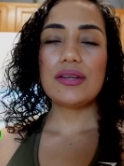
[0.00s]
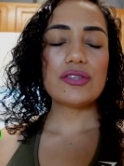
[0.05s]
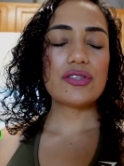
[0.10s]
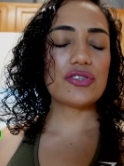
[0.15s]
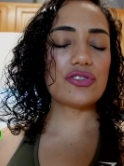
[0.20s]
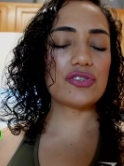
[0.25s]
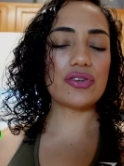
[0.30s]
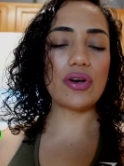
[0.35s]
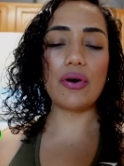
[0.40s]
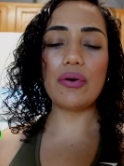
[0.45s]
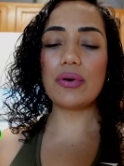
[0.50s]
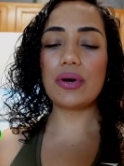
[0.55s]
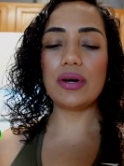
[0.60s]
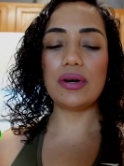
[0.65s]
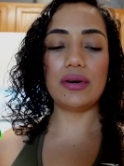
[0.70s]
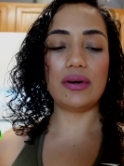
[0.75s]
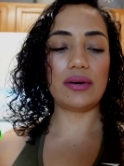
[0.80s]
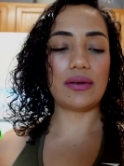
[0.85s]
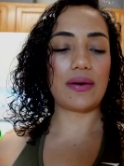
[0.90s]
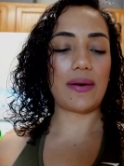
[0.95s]
So
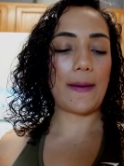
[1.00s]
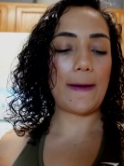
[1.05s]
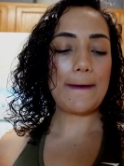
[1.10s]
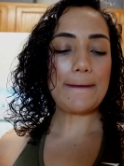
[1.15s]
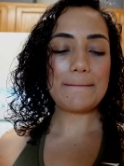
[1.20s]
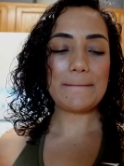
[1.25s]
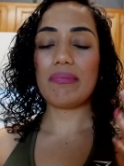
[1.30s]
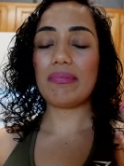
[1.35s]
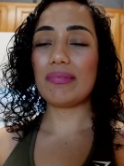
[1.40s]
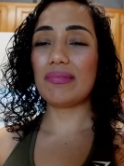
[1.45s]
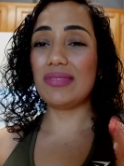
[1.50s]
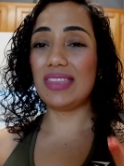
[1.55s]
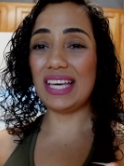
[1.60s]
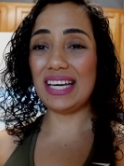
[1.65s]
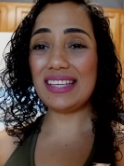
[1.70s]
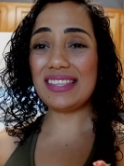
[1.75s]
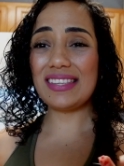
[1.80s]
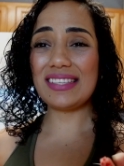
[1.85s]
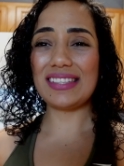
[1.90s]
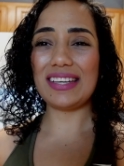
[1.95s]
good.
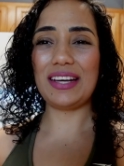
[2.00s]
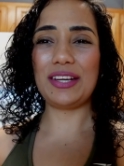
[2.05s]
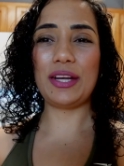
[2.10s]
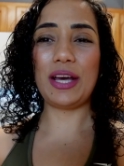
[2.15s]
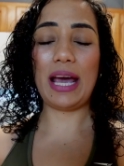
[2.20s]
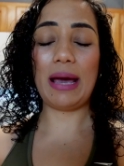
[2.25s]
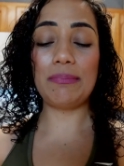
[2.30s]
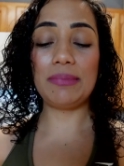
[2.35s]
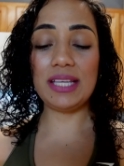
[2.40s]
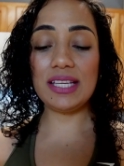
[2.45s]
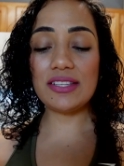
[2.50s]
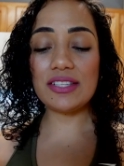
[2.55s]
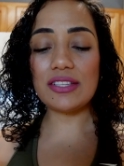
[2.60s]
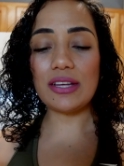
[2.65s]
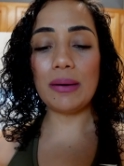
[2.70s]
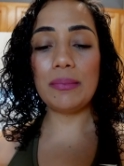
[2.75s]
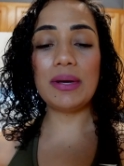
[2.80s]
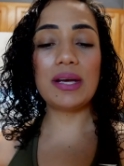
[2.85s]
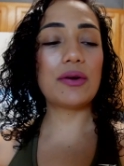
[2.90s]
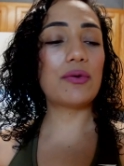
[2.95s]
This and an empty
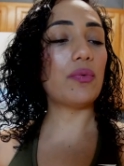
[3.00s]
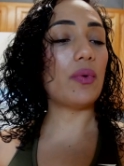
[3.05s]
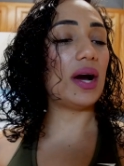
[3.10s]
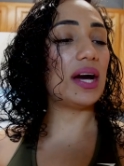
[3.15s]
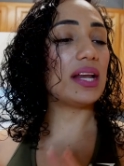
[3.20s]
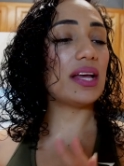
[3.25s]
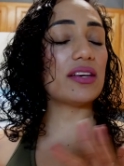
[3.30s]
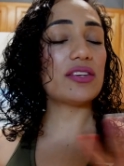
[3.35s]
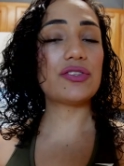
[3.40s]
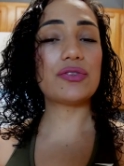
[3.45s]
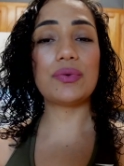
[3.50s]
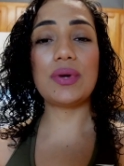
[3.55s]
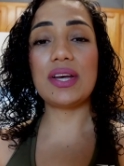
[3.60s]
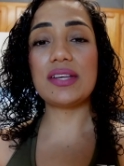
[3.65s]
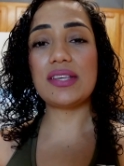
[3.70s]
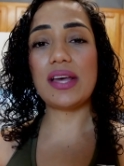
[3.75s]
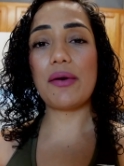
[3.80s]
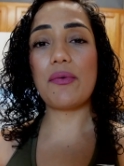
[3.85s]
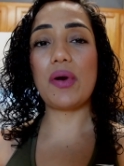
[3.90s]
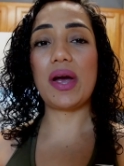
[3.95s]
stomach right as soon
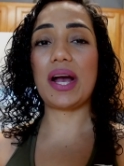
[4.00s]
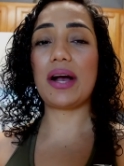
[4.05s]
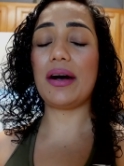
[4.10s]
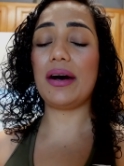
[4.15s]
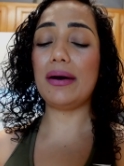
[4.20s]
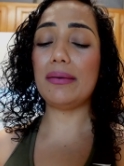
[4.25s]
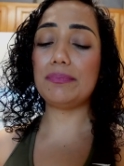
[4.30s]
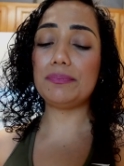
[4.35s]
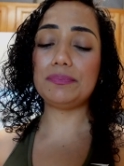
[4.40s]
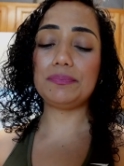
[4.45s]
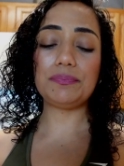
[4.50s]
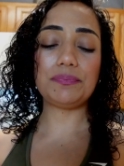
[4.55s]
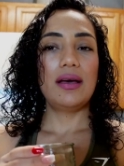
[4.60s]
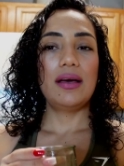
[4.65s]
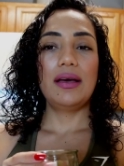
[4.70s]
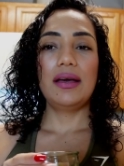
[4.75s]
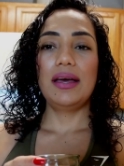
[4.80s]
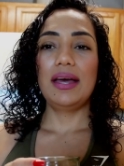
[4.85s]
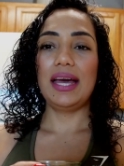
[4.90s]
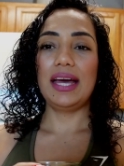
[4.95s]
as I wake up.
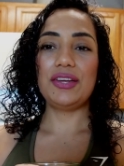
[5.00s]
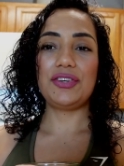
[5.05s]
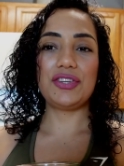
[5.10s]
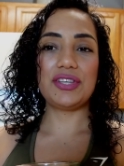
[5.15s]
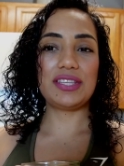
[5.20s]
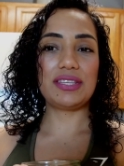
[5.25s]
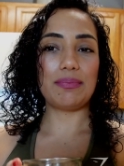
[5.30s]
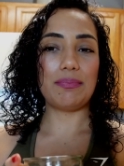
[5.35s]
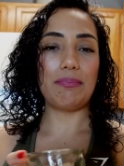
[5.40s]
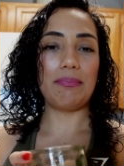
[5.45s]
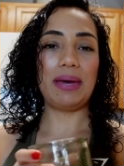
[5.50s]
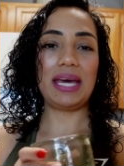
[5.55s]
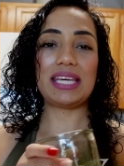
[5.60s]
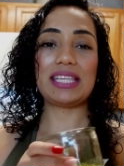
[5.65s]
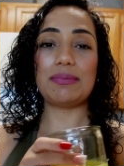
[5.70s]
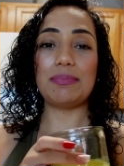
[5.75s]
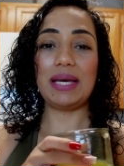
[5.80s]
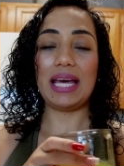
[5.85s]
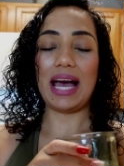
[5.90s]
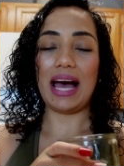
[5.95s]
It just
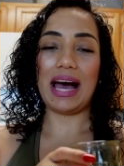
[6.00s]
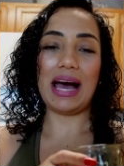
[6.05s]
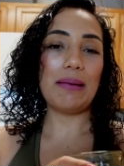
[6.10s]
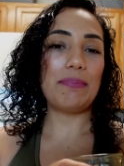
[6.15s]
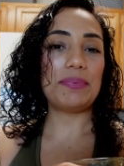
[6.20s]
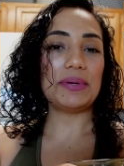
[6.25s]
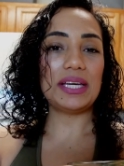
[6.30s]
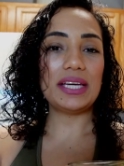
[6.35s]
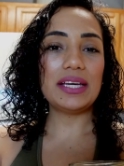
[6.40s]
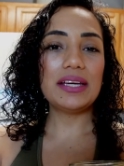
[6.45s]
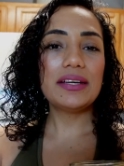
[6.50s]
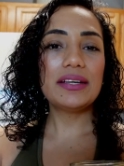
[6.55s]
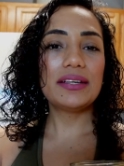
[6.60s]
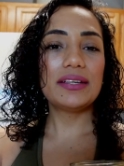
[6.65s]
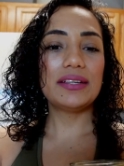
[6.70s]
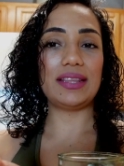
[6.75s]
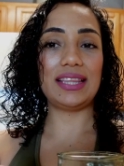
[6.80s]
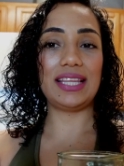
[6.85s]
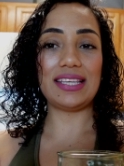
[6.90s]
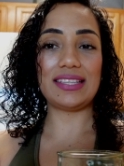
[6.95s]
makes me happy.
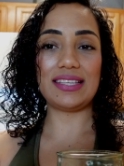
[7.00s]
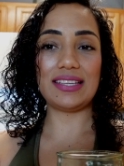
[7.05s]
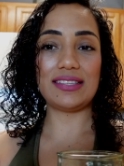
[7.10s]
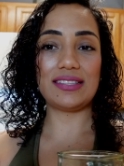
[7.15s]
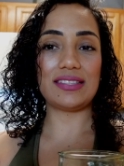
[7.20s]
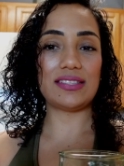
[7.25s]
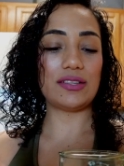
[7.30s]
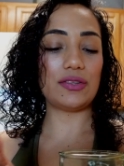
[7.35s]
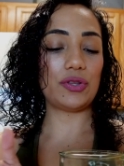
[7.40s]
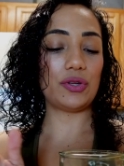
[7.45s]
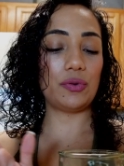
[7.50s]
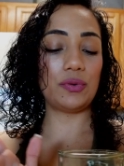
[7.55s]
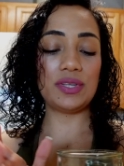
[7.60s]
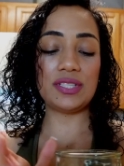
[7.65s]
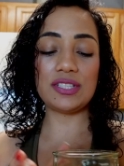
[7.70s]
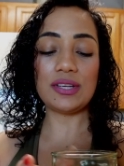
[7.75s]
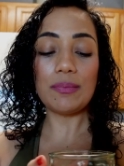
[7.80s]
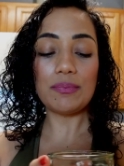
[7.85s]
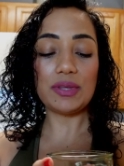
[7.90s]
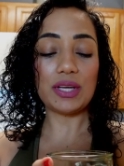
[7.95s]
This is doing
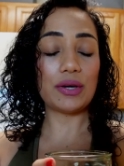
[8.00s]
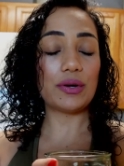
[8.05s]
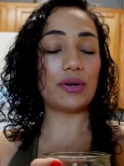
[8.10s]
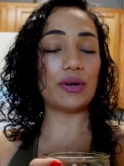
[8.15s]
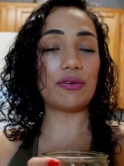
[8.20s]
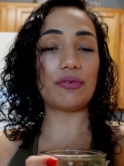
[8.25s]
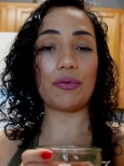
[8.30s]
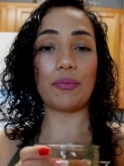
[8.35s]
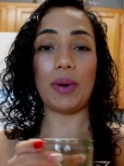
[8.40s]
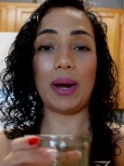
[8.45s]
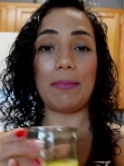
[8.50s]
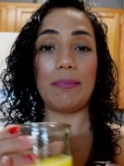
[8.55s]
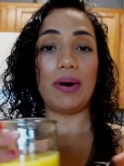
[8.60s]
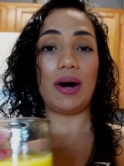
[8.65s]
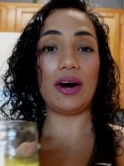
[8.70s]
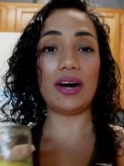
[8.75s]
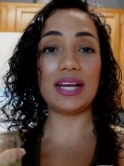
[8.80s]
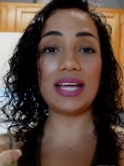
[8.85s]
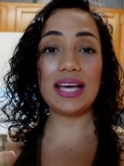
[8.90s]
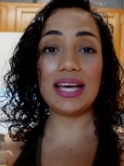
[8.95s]
something good for my
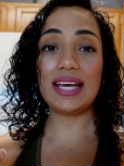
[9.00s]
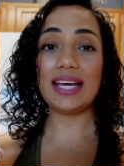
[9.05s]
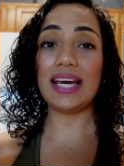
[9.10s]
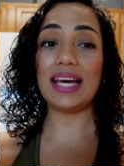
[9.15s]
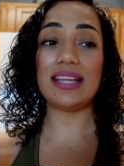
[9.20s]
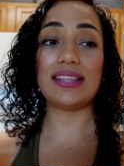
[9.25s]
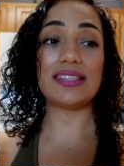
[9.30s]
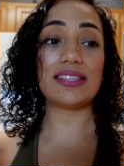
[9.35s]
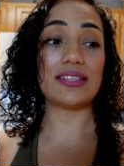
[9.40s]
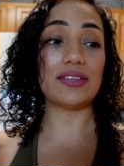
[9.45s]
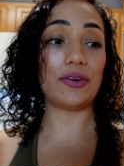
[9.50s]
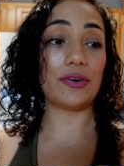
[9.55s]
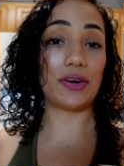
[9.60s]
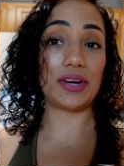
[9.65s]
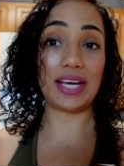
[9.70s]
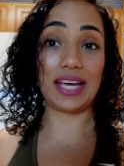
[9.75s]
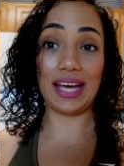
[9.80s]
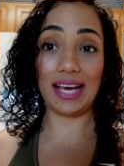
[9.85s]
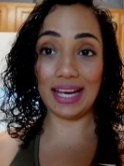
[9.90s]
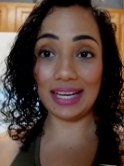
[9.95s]
body. It's
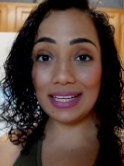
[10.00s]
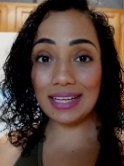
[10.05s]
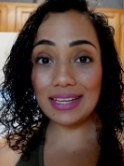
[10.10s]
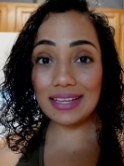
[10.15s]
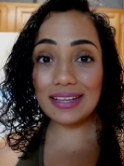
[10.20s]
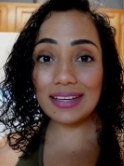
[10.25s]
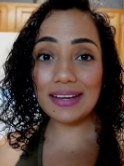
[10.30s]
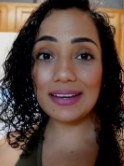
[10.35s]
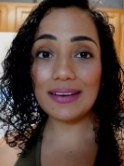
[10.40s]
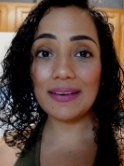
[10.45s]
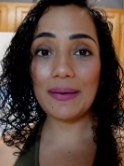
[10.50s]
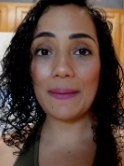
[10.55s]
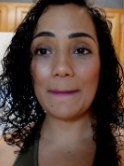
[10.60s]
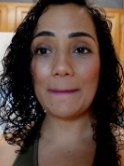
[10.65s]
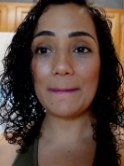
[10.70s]
organic.